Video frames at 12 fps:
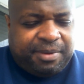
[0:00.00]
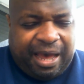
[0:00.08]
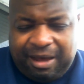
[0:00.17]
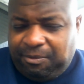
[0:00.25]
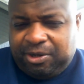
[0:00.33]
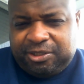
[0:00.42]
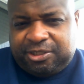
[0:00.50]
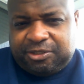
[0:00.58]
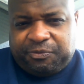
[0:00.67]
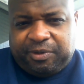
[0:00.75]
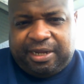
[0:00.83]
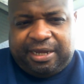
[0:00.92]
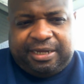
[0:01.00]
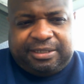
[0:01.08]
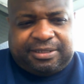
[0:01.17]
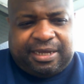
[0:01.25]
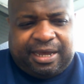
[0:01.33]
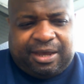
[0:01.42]
I want to just
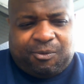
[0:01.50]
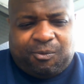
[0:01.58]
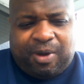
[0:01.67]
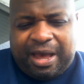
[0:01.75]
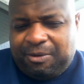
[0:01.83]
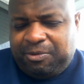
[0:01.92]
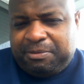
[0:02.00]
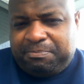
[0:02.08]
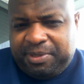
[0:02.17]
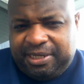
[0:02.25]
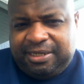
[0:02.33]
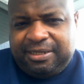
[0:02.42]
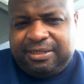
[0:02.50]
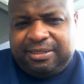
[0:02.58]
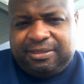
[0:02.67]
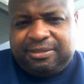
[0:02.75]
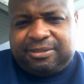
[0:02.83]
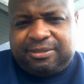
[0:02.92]
realize, why would
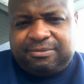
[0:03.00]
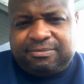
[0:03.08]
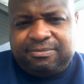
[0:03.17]
bees